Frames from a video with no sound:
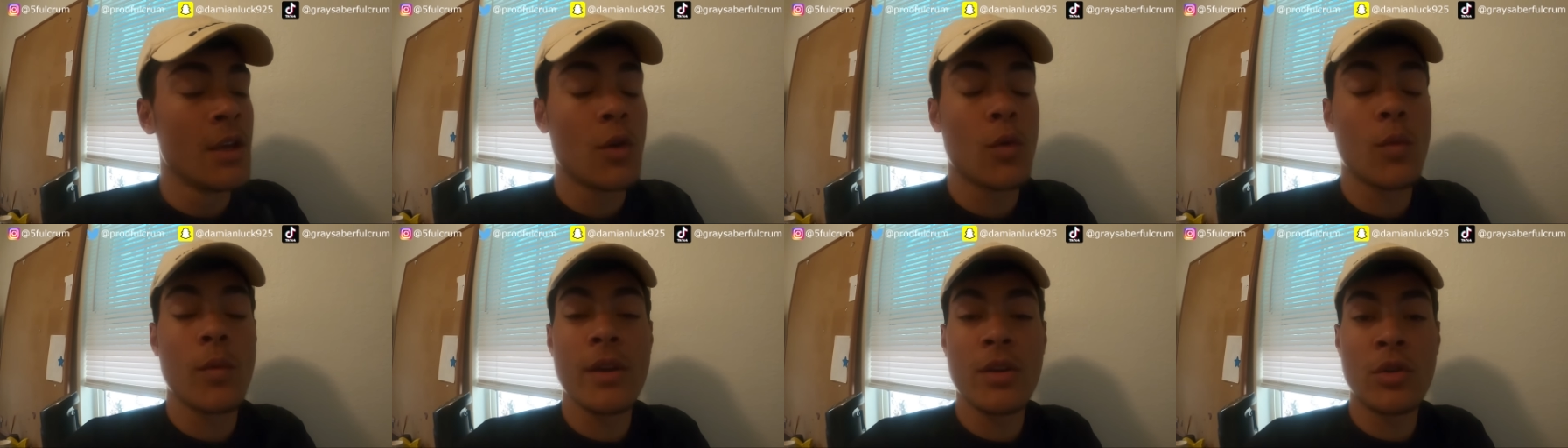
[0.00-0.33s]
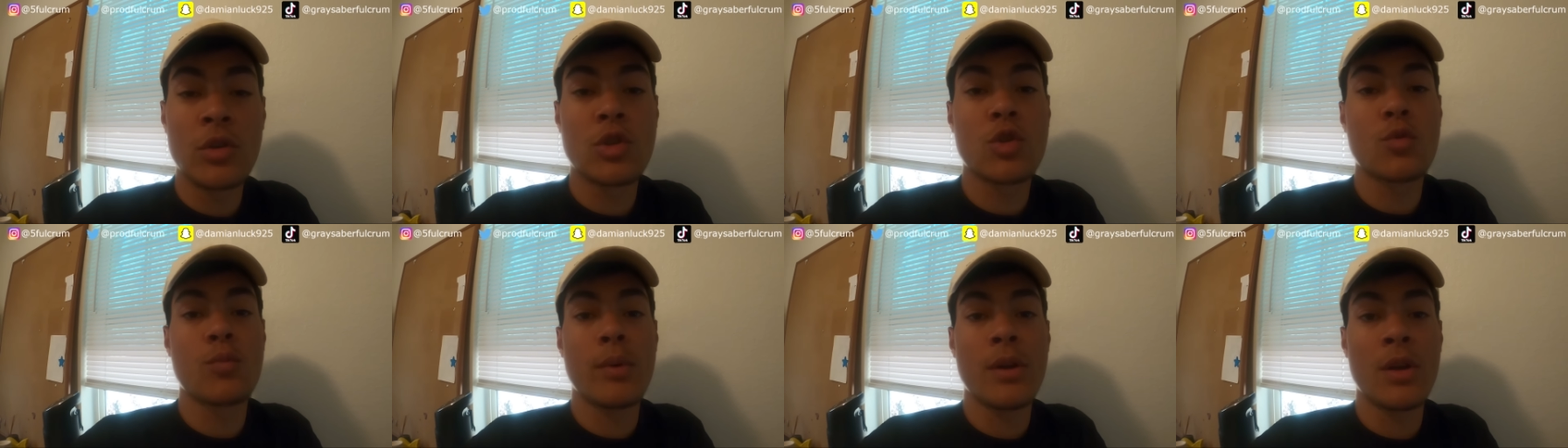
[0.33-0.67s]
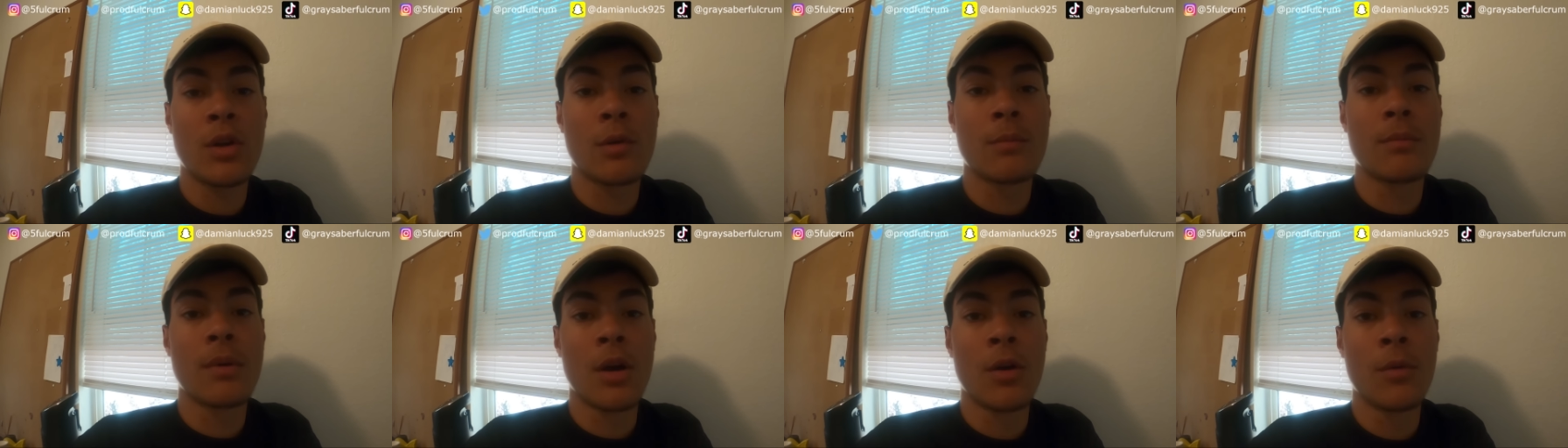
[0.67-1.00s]
Real
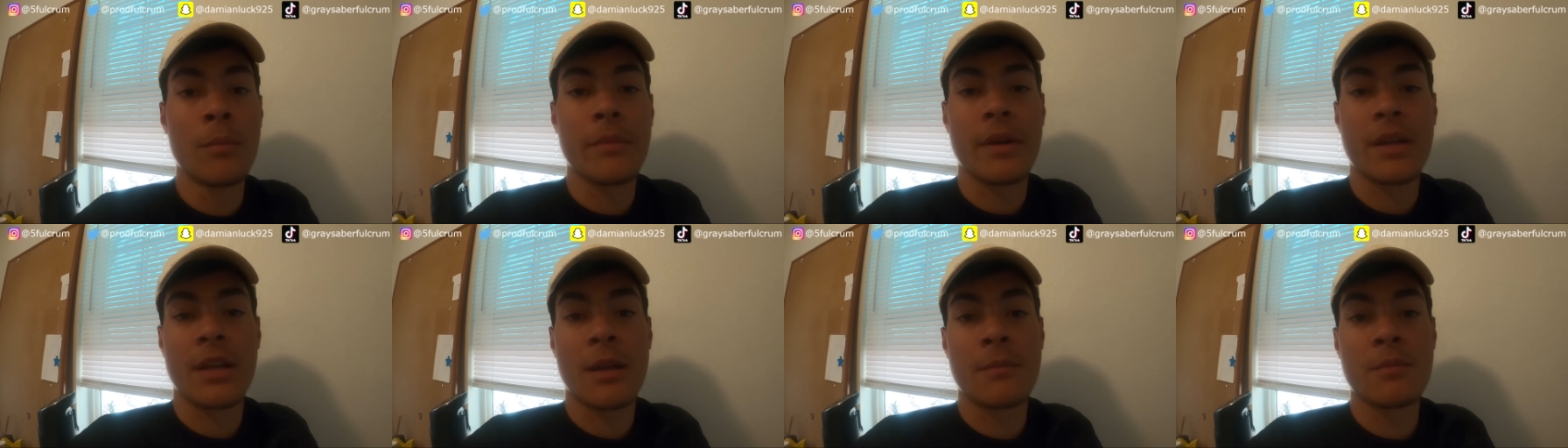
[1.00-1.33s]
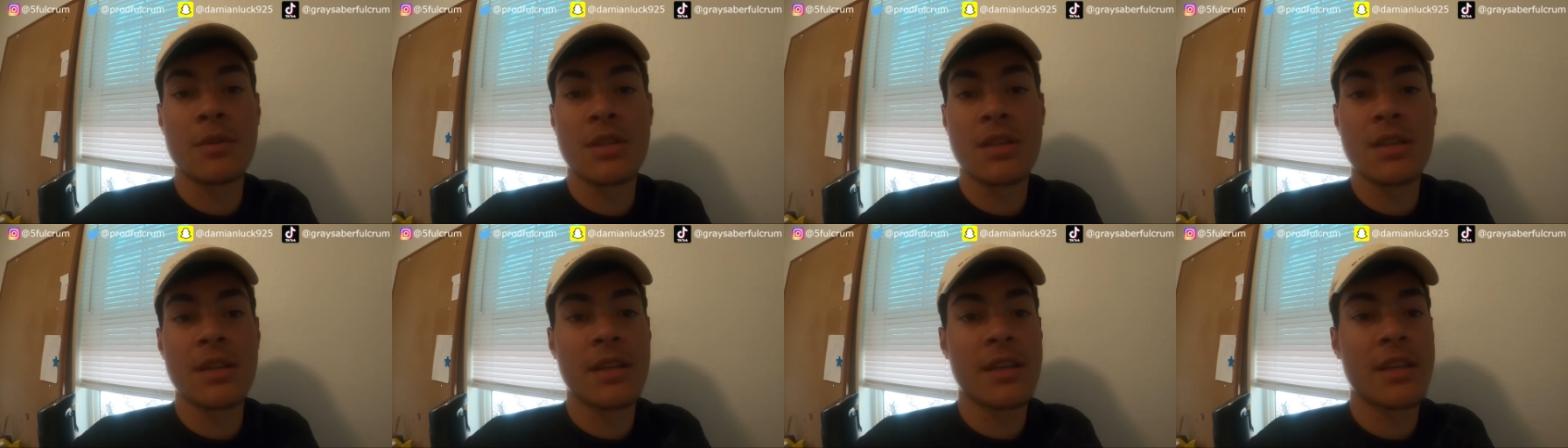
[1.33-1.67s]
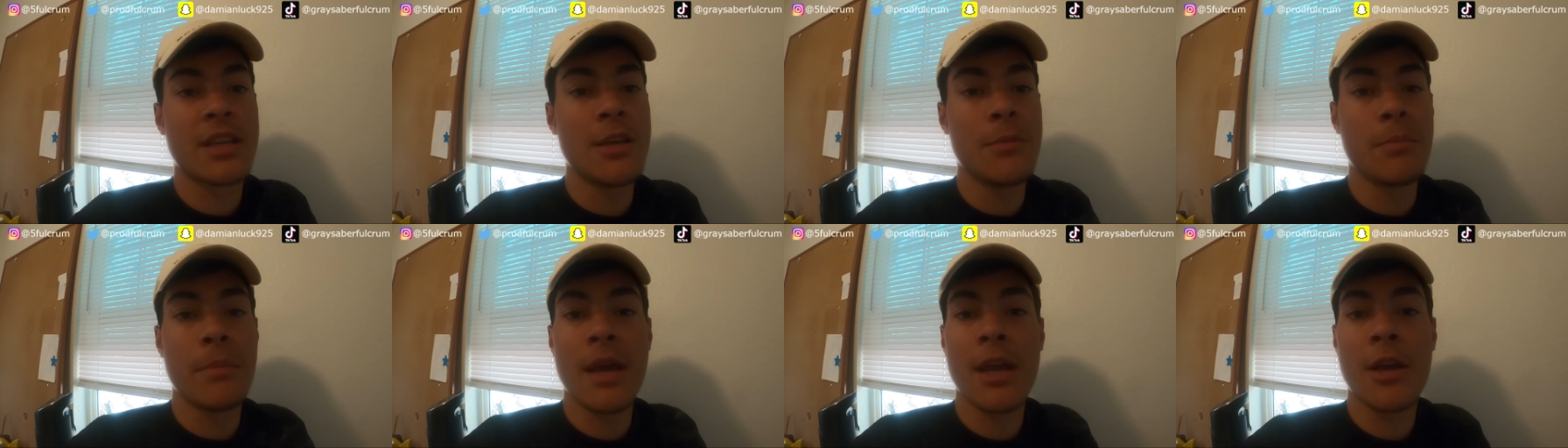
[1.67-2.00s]
spill, bro. And I'm just gonna
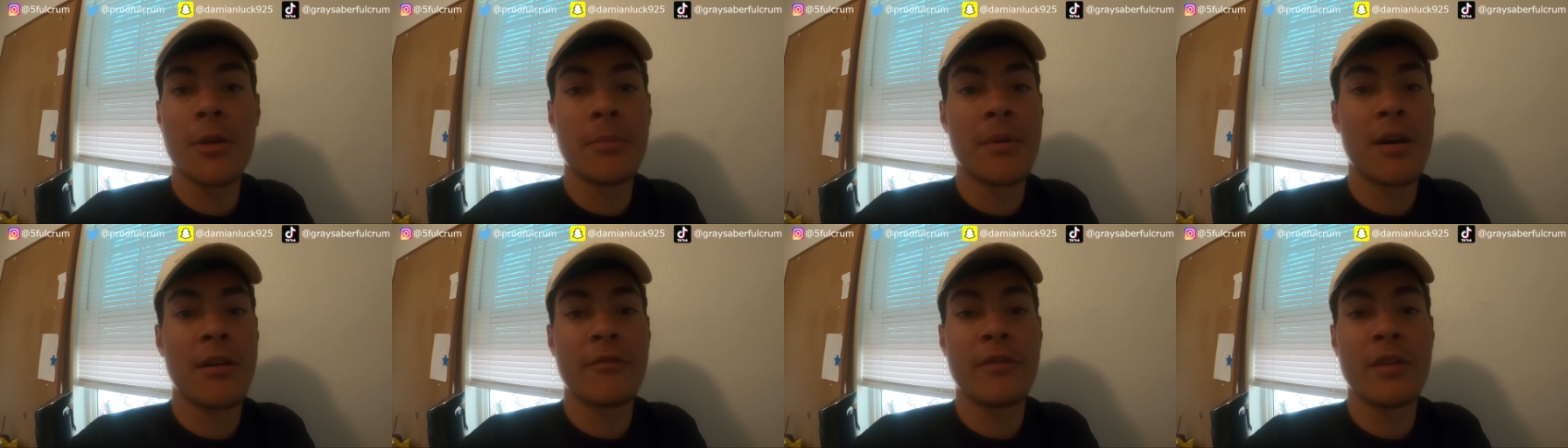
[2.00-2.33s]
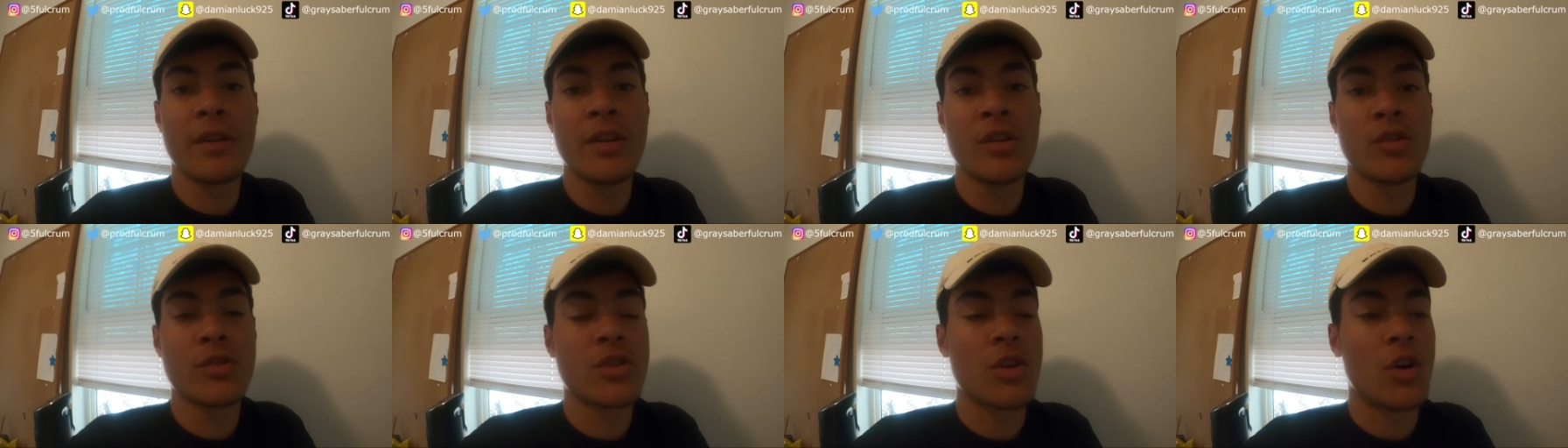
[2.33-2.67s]
keep making my videos.